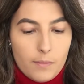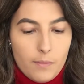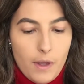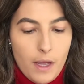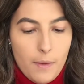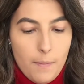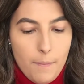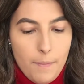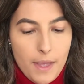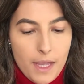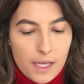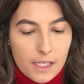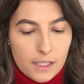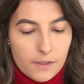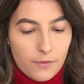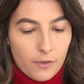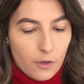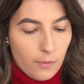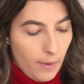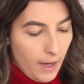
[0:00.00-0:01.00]
my base
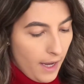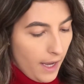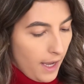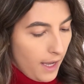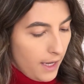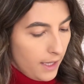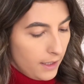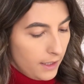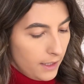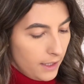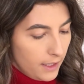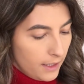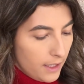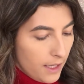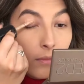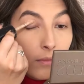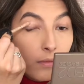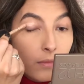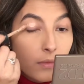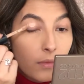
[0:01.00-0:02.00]
for my eyelid,
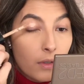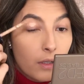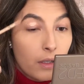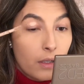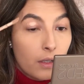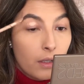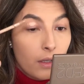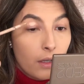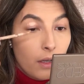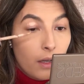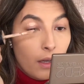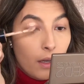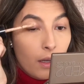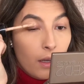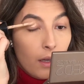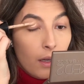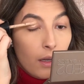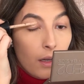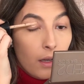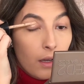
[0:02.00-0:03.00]
and I'm
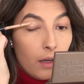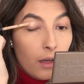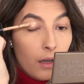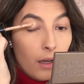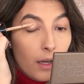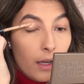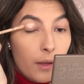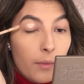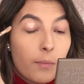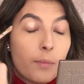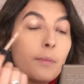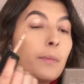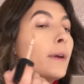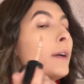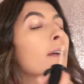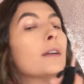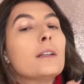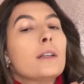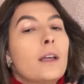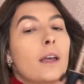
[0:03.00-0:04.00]
using it in the shade
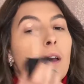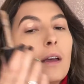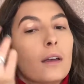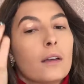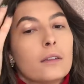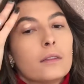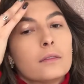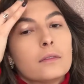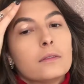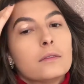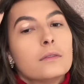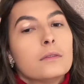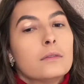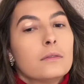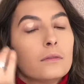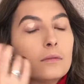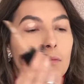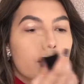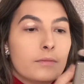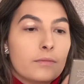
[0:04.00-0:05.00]
light beige
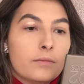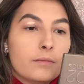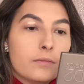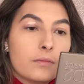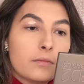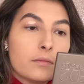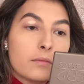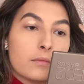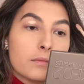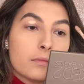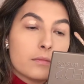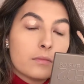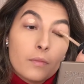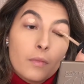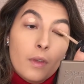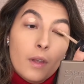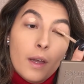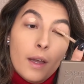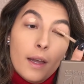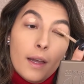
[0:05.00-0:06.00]
just to prime.
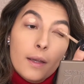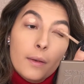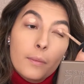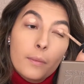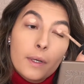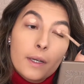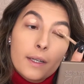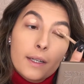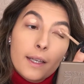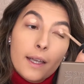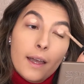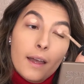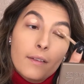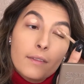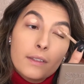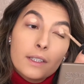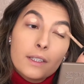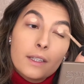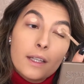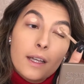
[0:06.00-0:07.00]
I barely have
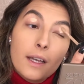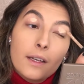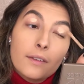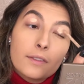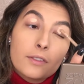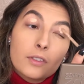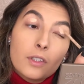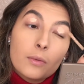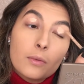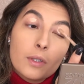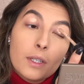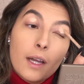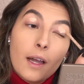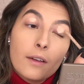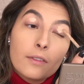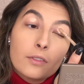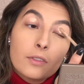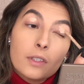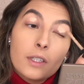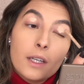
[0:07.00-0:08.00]
any left, so I'm gonna
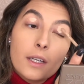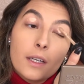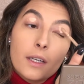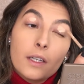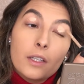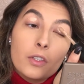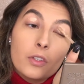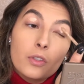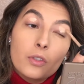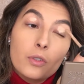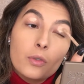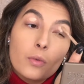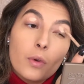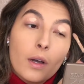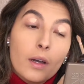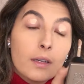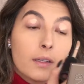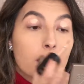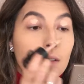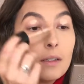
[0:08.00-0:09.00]
have to get a new
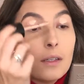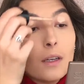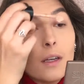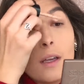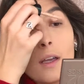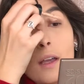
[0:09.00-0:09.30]
one,